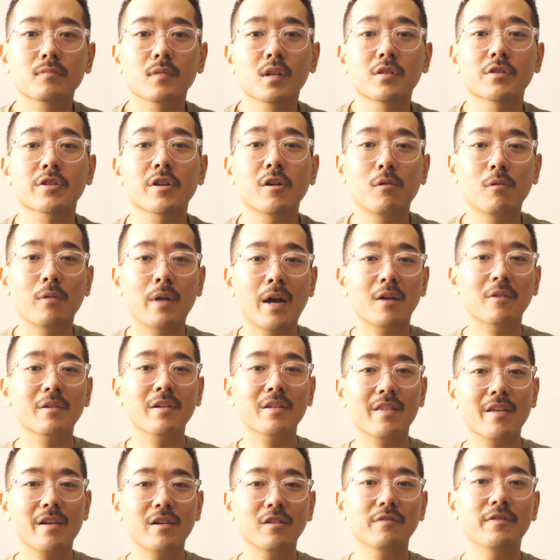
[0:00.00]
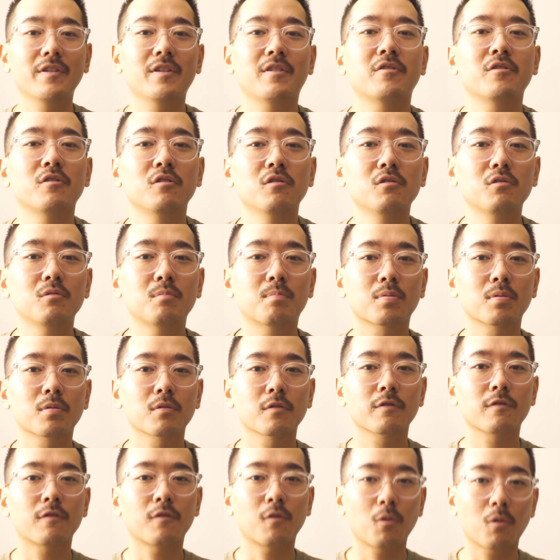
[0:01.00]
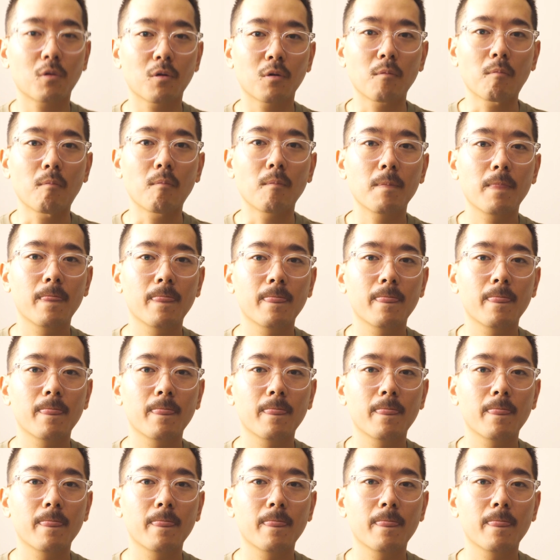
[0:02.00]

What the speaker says: So, how did the LV2 perform?